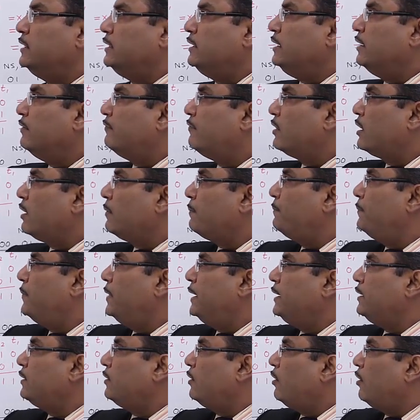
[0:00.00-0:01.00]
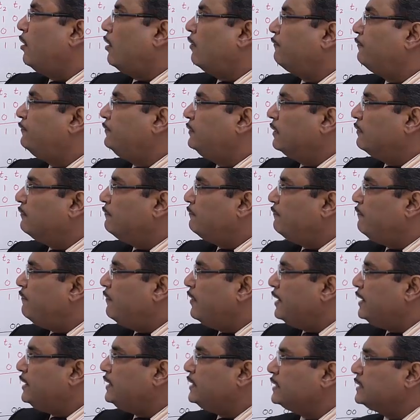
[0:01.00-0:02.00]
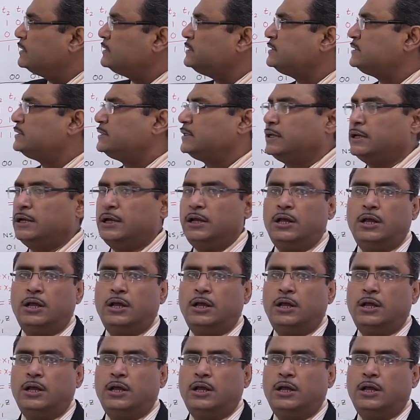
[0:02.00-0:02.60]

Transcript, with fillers: development of the various